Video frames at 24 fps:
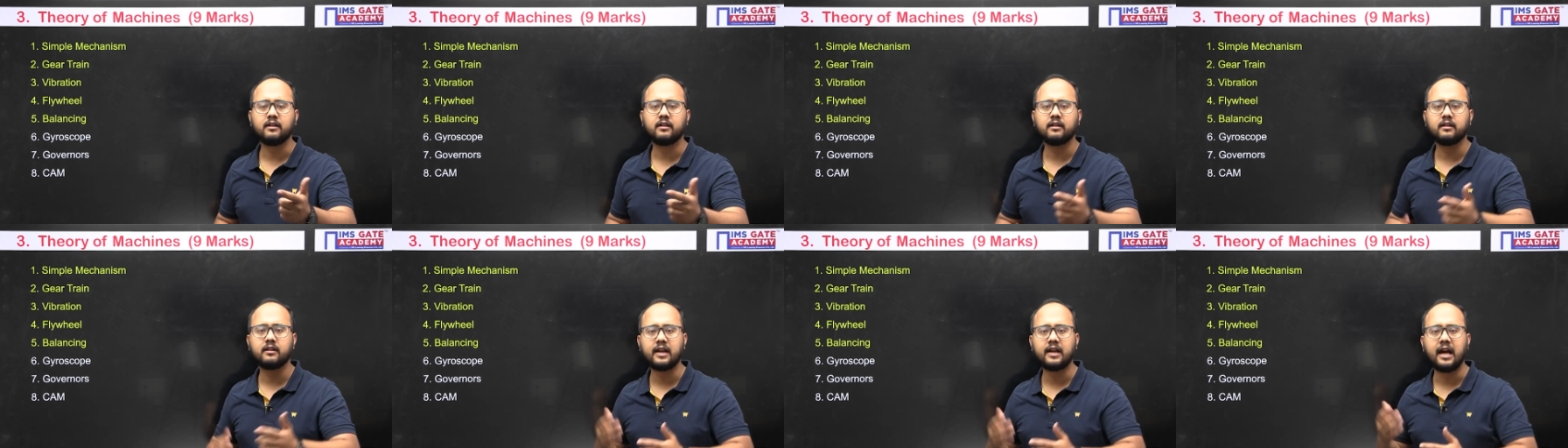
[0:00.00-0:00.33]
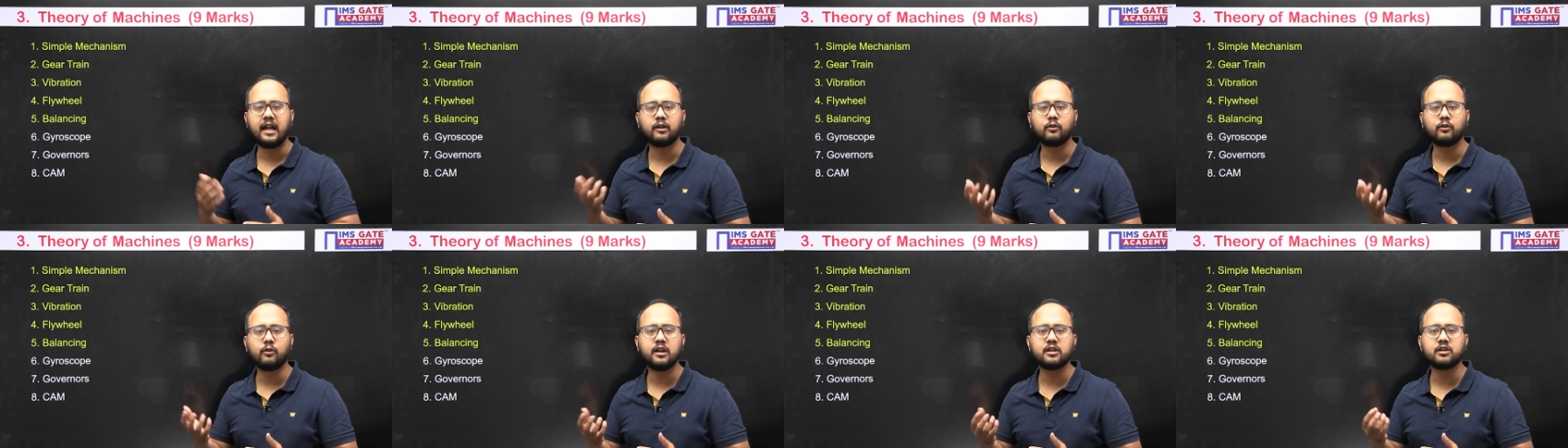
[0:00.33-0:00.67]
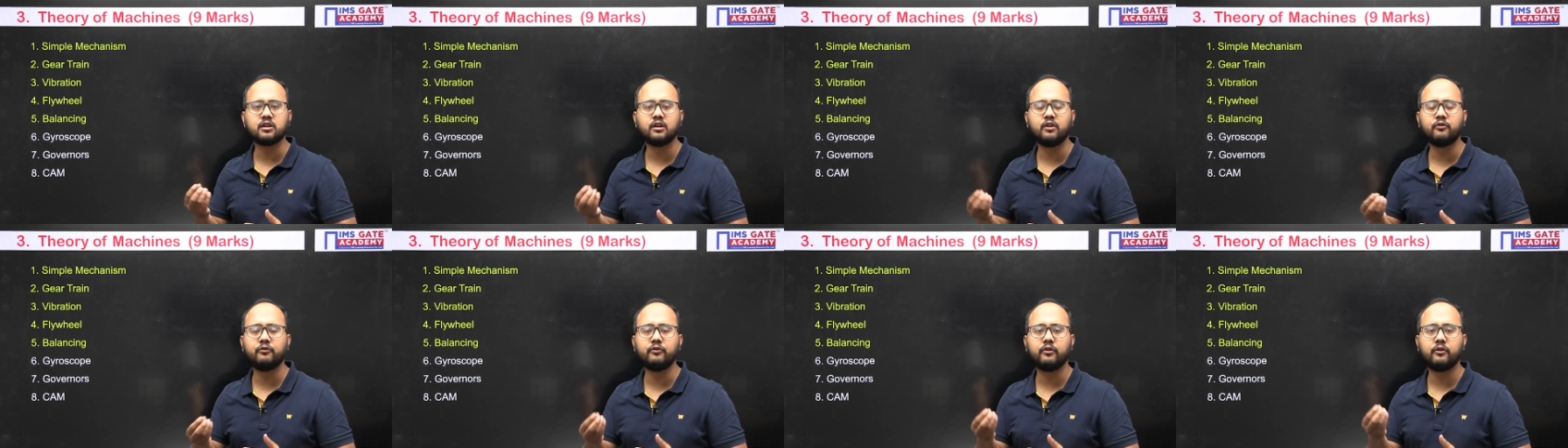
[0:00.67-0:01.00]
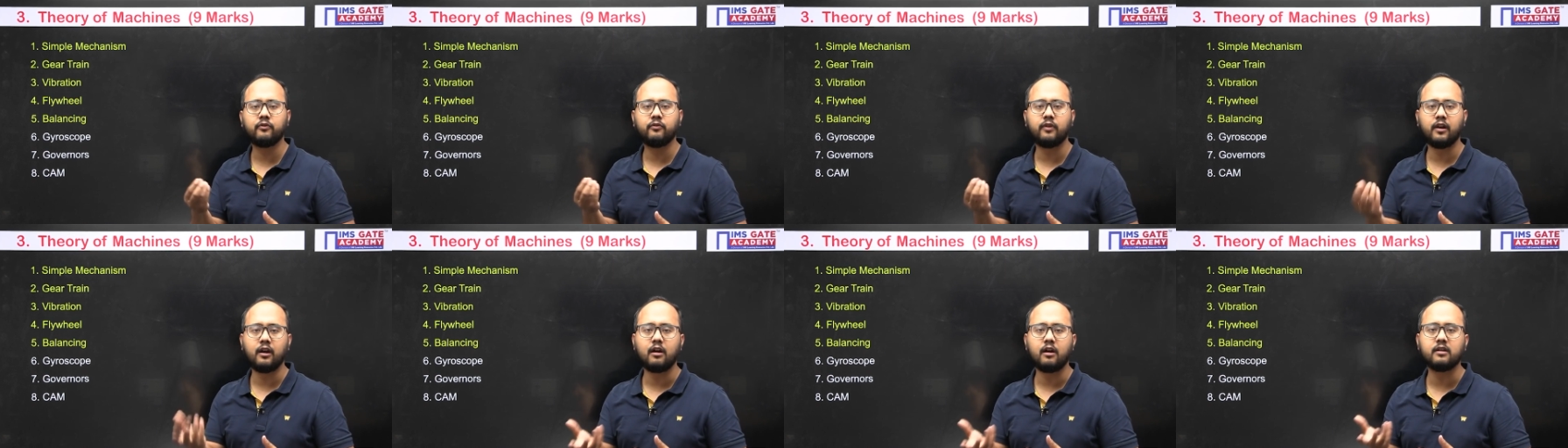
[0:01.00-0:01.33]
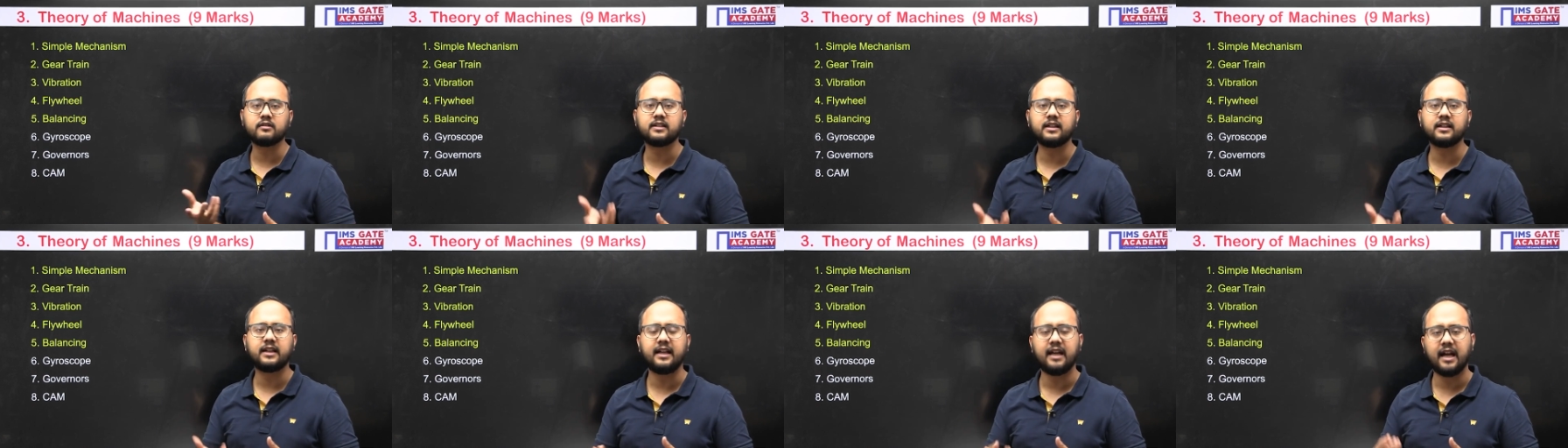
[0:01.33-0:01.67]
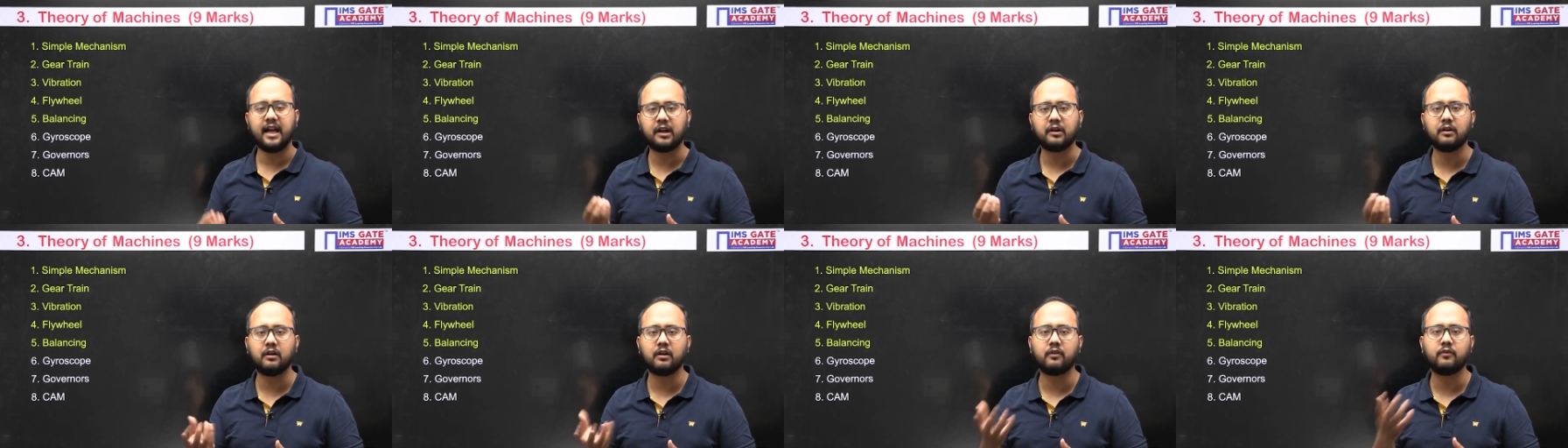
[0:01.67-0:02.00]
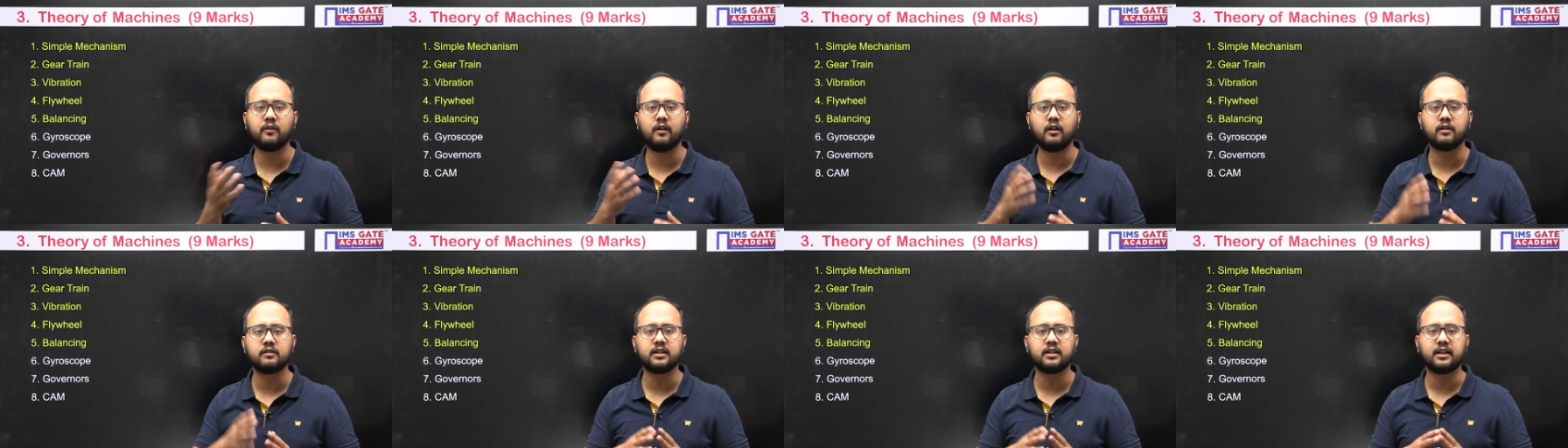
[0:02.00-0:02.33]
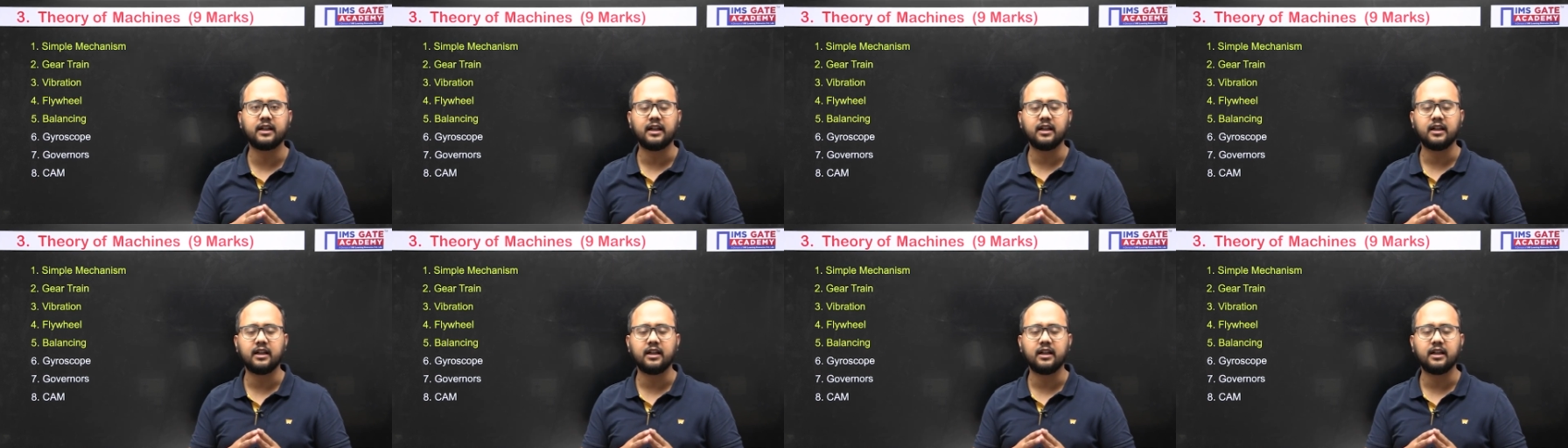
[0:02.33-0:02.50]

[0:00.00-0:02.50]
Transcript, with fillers: calculation of velocity, angular velocity,